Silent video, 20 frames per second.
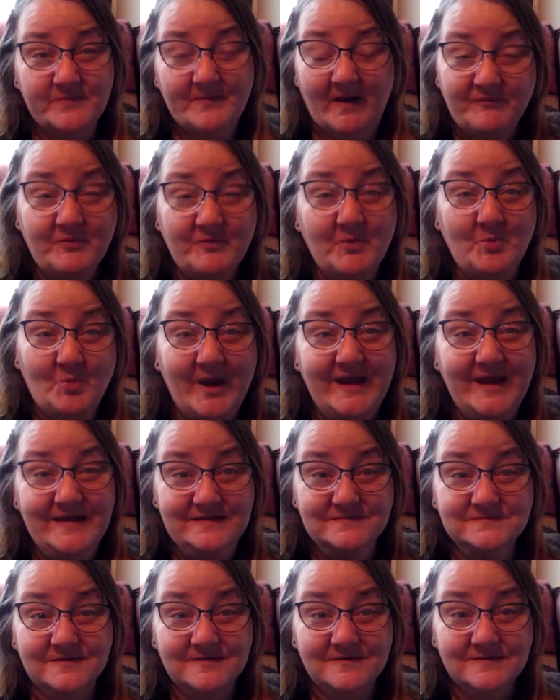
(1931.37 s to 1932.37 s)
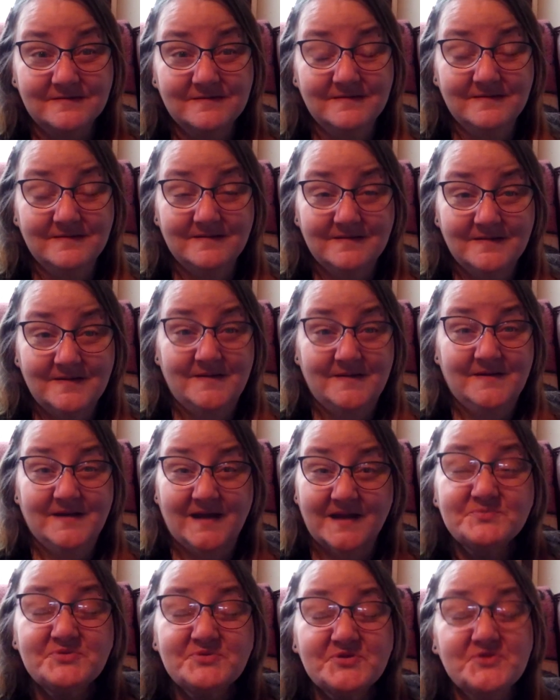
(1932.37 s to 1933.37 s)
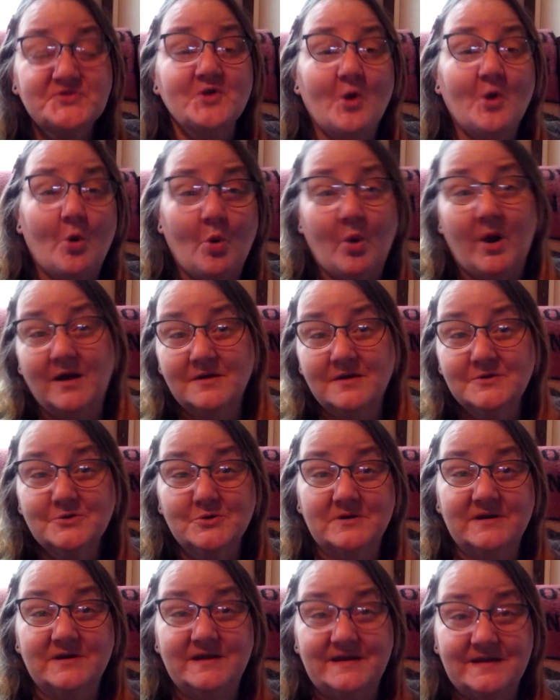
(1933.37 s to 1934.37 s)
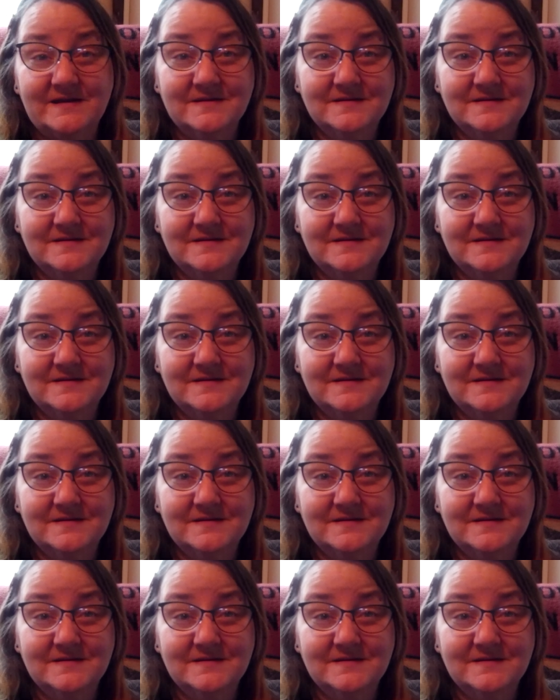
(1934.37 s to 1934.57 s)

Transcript: I've been waiting. I'm so hungry.